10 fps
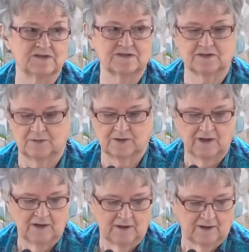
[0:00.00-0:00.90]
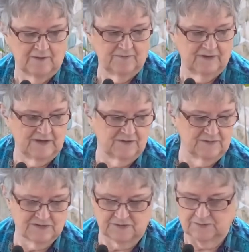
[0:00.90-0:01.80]
So I invite
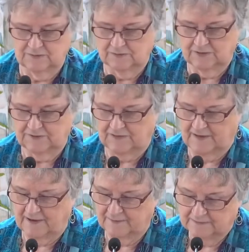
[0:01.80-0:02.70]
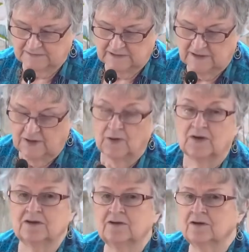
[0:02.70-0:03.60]
you to look at that.
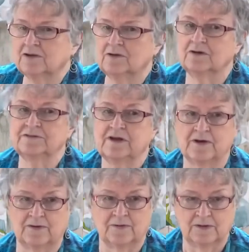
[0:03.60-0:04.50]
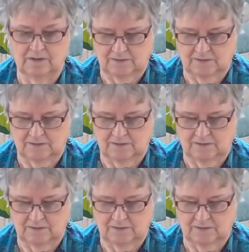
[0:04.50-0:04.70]
You all know,